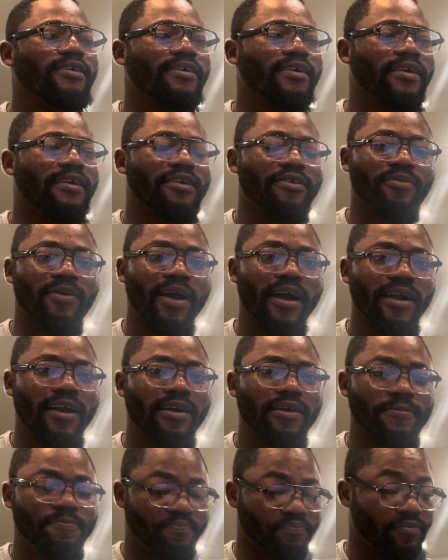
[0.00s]
Iraq,
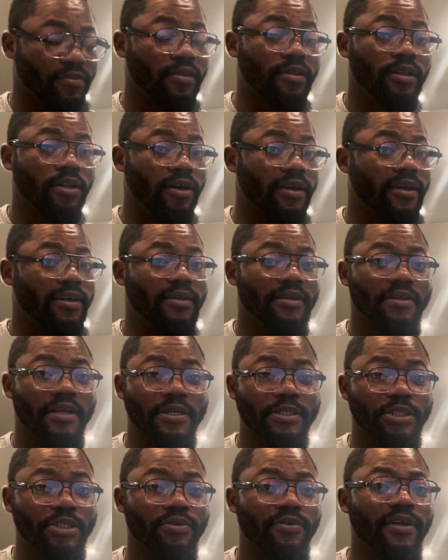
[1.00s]
luckily
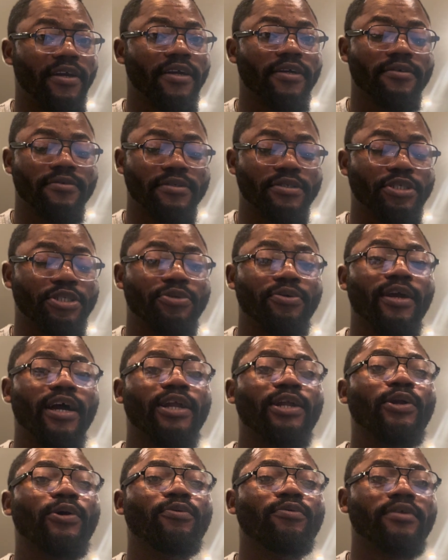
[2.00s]
Nigeria, Sierra
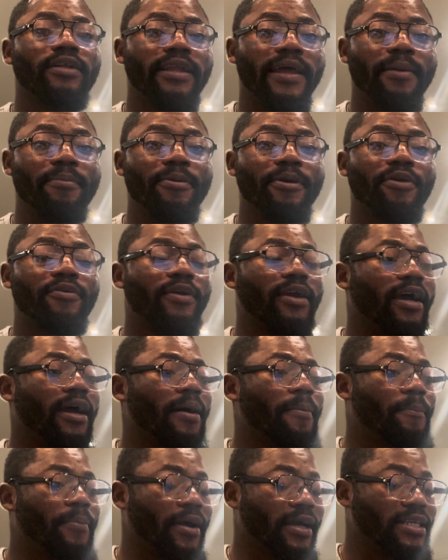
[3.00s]
Leone, Liberia,
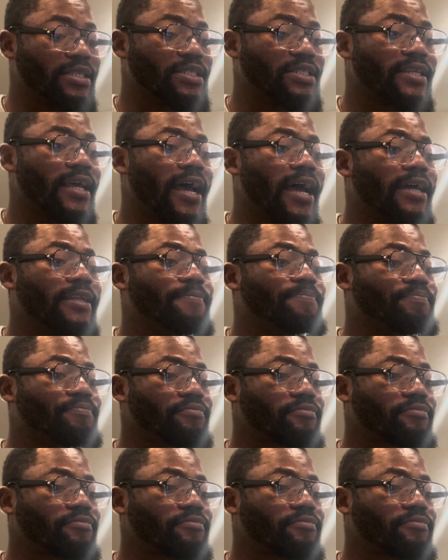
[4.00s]
Pakistan,